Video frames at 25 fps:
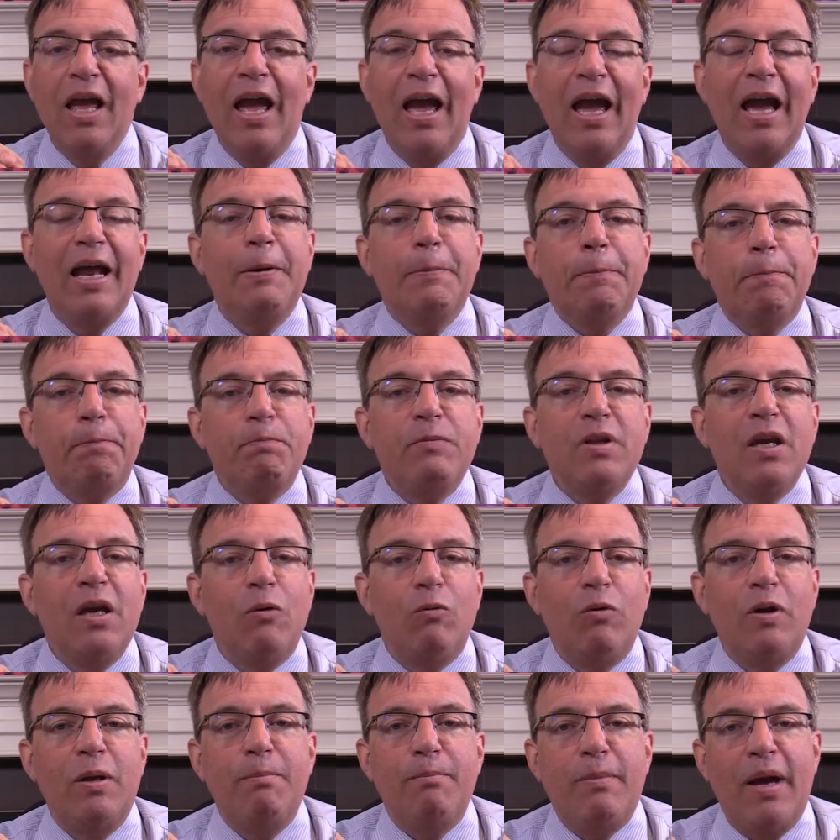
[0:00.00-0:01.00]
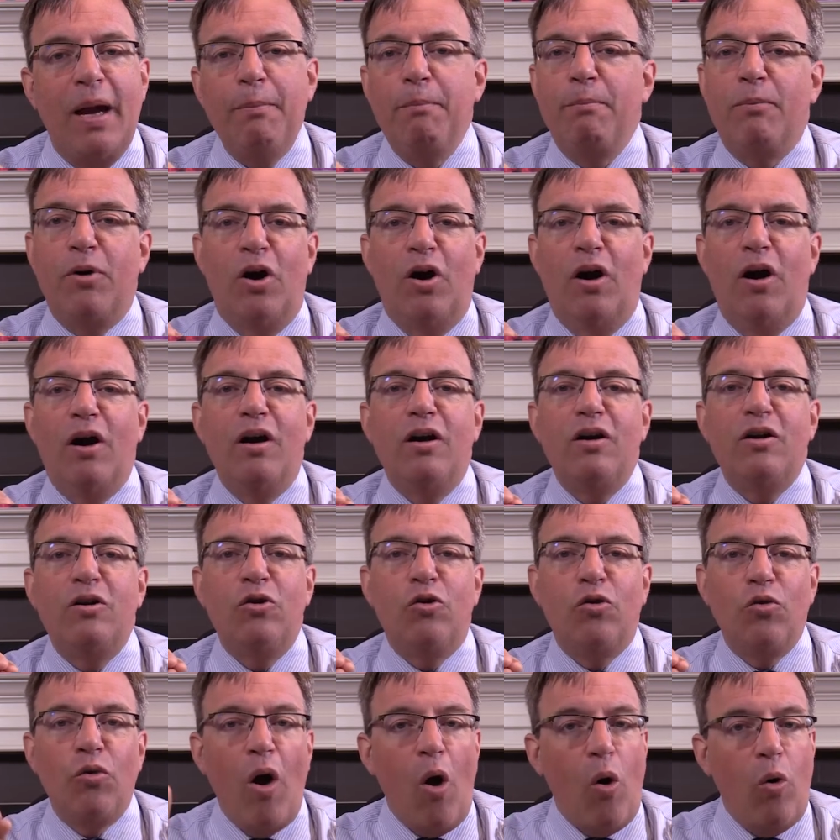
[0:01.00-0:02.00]
And remember,
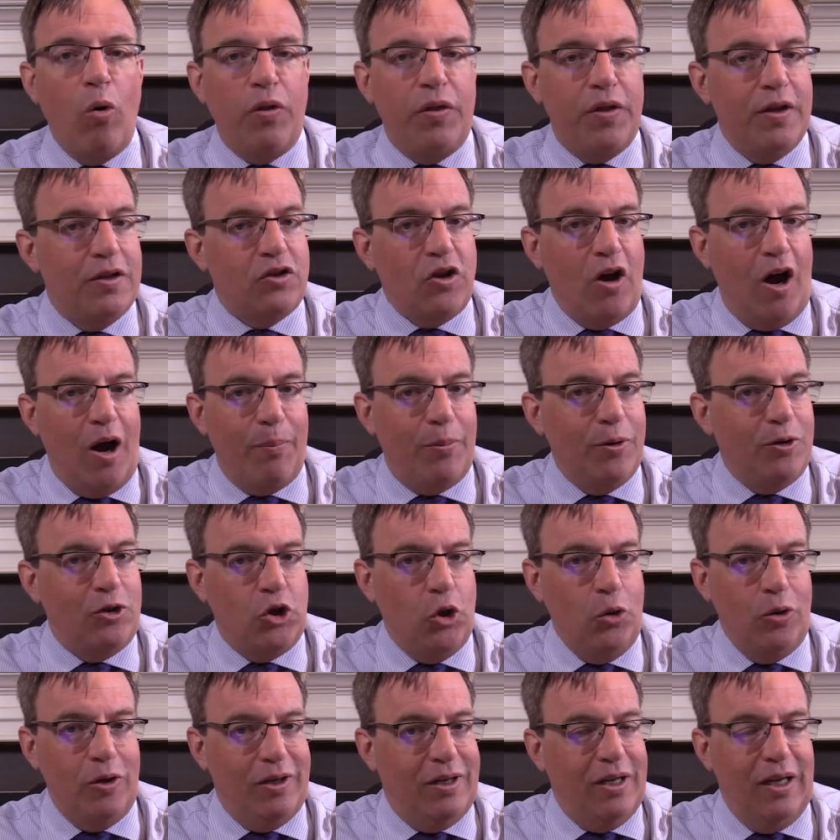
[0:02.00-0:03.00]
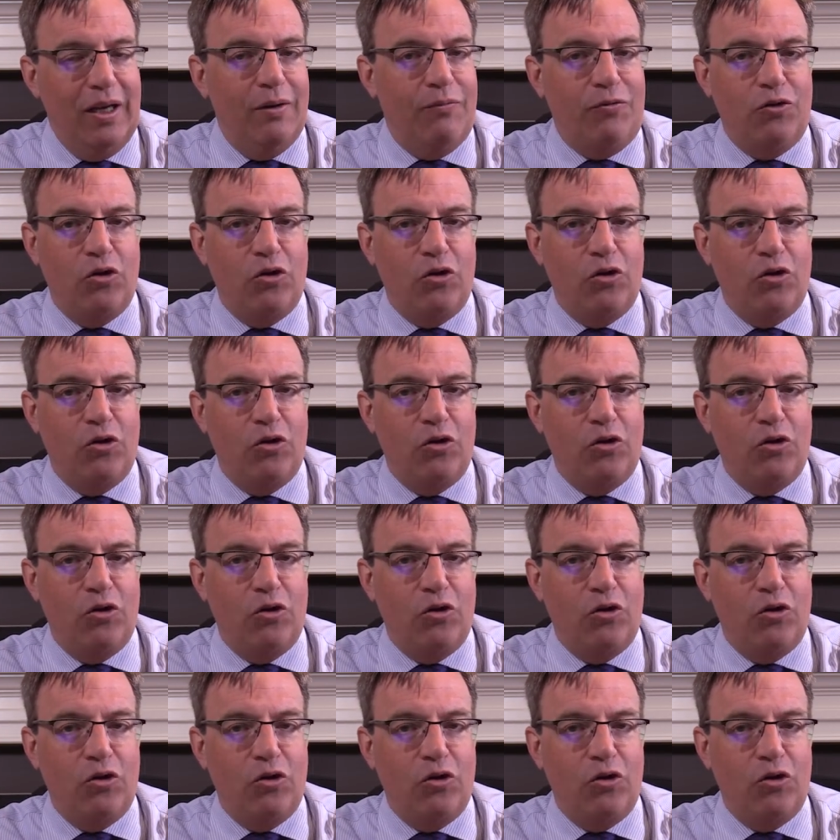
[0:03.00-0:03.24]
growth is opportunity.